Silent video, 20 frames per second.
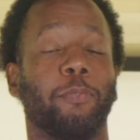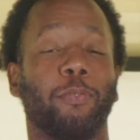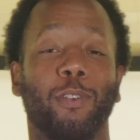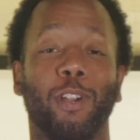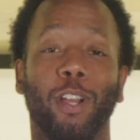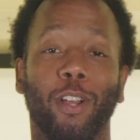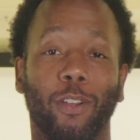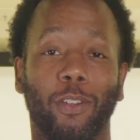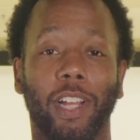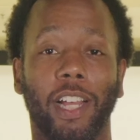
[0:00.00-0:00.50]

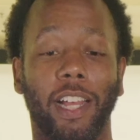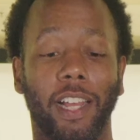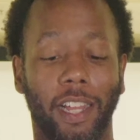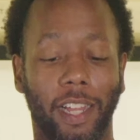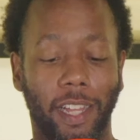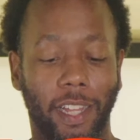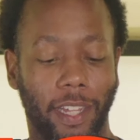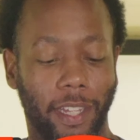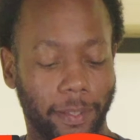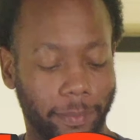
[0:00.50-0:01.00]
Pro.
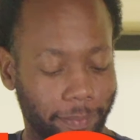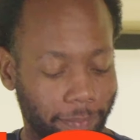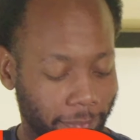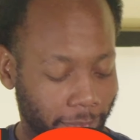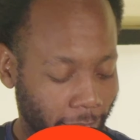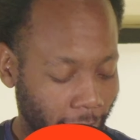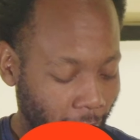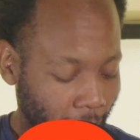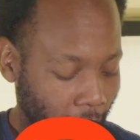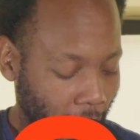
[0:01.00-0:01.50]

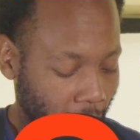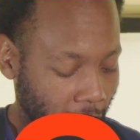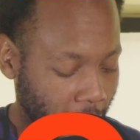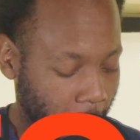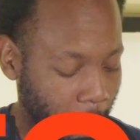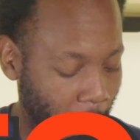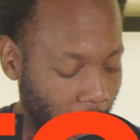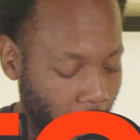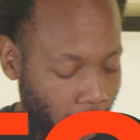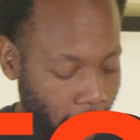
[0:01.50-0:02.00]
Uh, this
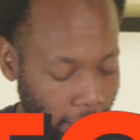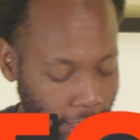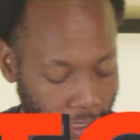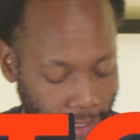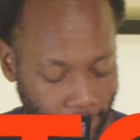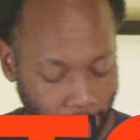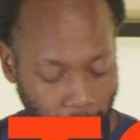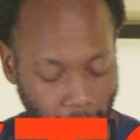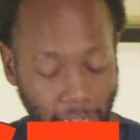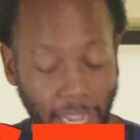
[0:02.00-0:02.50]
ball
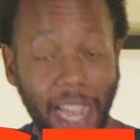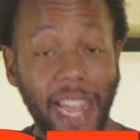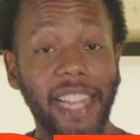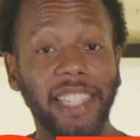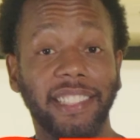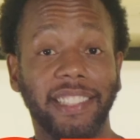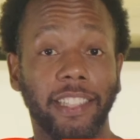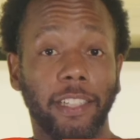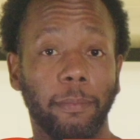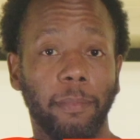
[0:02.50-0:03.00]
is a
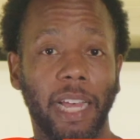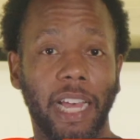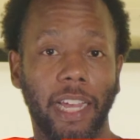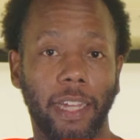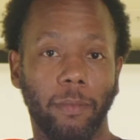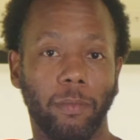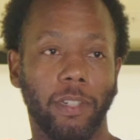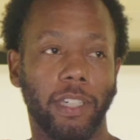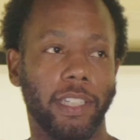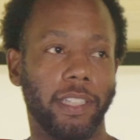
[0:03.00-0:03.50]
asym
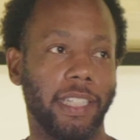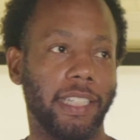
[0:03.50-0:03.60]
hybrid.